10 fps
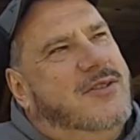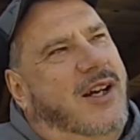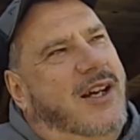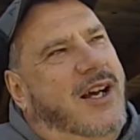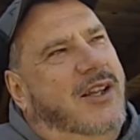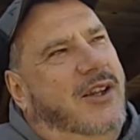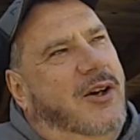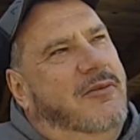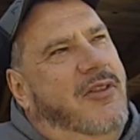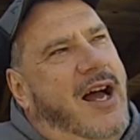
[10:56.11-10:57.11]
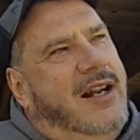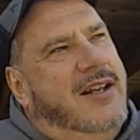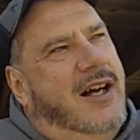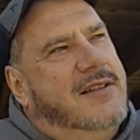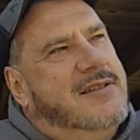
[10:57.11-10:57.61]
I love that
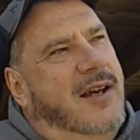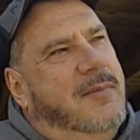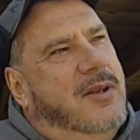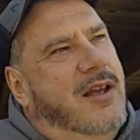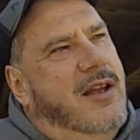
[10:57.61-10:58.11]
concept.